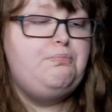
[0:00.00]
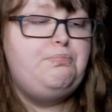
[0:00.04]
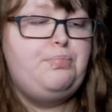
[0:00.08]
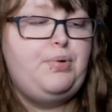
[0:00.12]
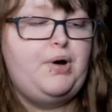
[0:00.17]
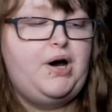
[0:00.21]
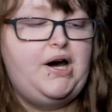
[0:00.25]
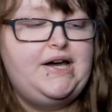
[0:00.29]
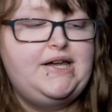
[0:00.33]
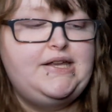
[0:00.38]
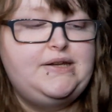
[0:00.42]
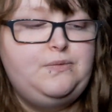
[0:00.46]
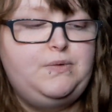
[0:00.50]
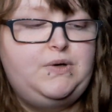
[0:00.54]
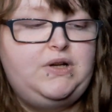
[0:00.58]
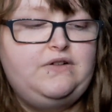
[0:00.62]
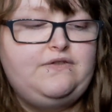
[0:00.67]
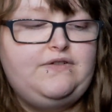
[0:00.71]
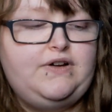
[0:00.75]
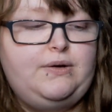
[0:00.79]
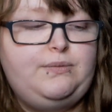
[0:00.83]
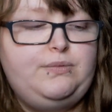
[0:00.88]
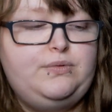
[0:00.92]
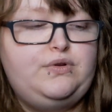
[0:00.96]
But
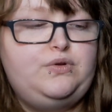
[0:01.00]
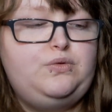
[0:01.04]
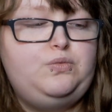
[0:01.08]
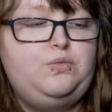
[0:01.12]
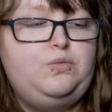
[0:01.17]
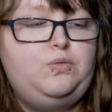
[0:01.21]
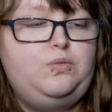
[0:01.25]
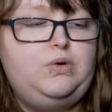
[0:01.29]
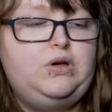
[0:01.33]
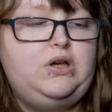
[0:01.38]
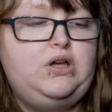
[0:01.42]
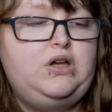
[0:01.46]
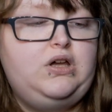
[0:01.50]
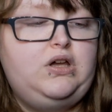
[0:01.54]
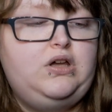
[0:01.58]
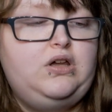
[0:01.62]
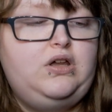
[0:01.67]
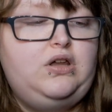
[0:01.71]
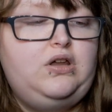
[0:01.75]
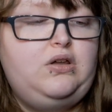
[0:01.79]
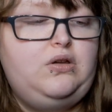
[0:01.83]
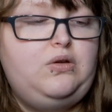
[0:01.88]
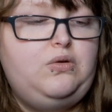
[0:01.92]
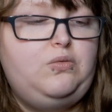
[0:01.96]
whenever I would
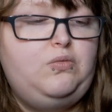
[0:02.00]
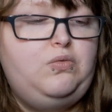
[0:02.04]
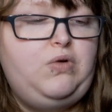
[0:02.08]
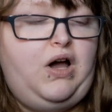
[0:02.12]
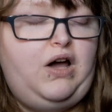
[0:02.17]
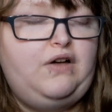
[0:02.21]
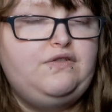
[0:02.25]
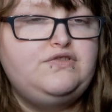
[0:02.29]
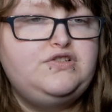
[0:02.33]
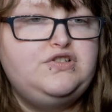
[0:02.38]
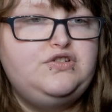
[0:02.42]
have